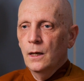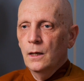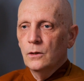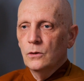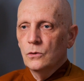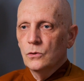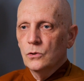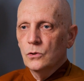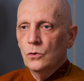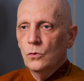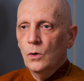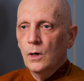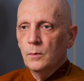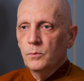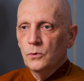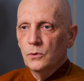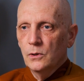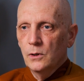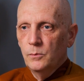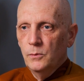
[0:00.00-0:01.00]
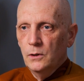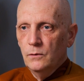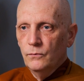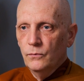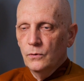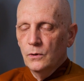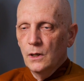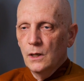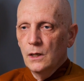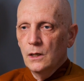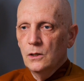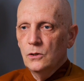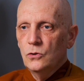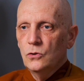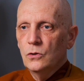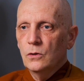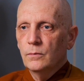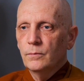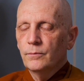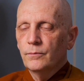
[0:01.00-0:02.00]
There is no upper limit for
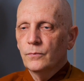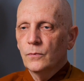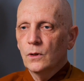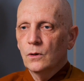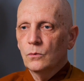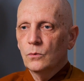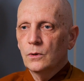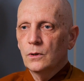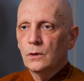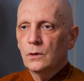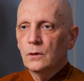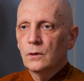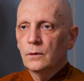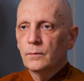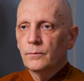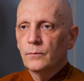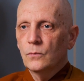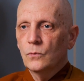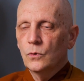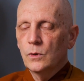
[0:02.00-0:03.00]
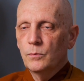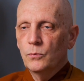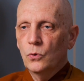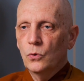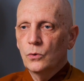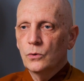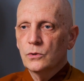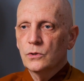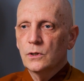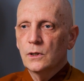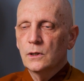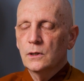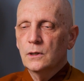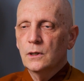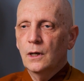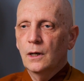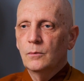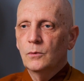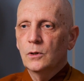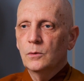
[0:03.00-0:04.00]
age. There were reports at the
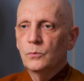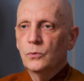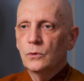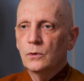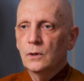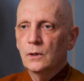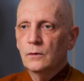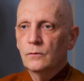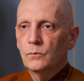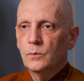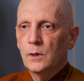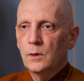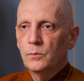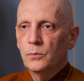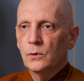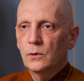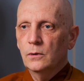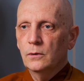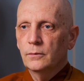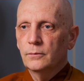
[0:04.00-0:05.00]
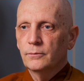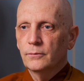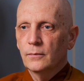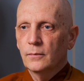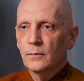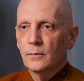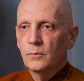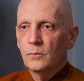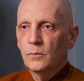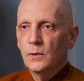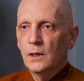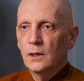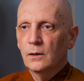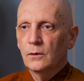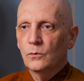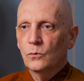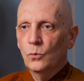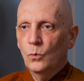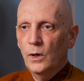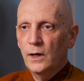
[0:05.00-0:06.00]
time of the Buddha of people being
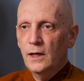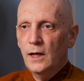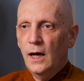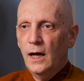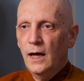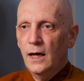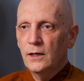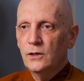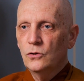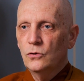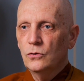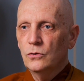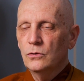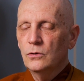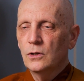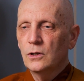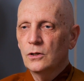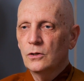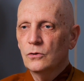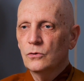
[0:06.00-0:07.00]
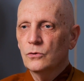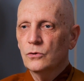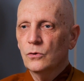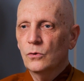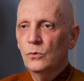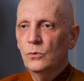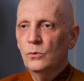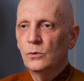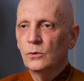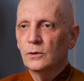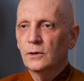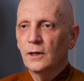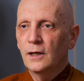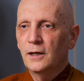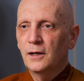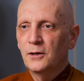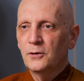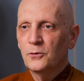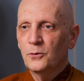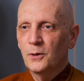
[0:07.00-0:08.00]
100 years old
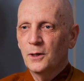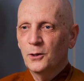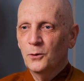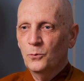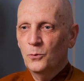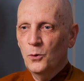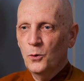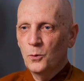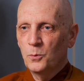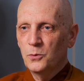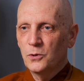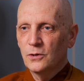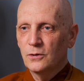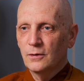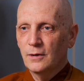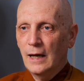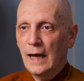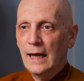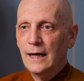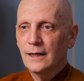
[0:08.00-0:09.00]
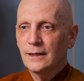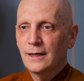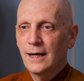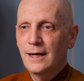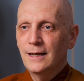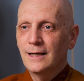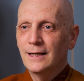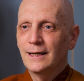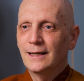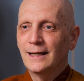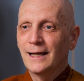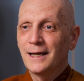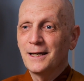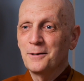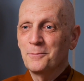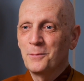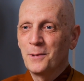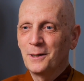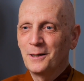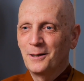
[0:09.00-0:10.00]
and entering the robes and attaining
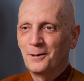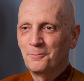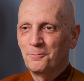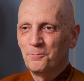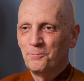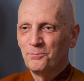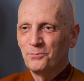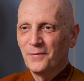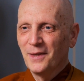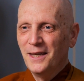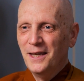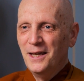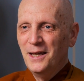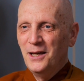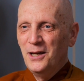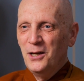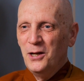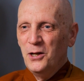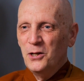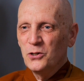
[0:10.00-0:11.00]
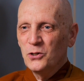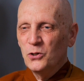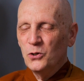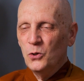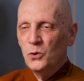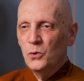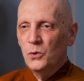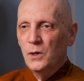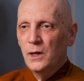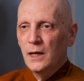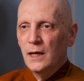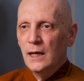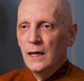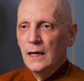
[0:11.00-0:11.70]
enlightenment. So